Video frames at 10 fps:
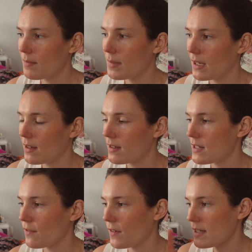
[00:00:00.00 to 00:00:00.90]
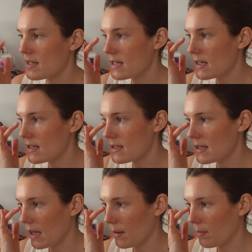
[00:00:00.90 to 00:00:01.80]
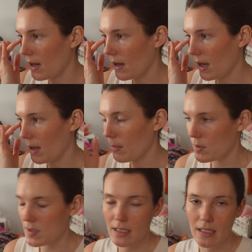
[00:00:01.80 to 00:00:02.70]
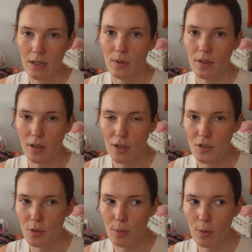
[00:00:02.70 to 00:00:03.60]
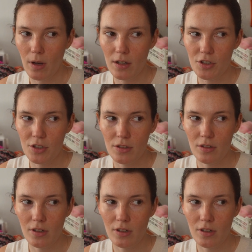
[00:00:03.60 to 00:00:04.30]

big difference is that I mostly knit with non-superwash,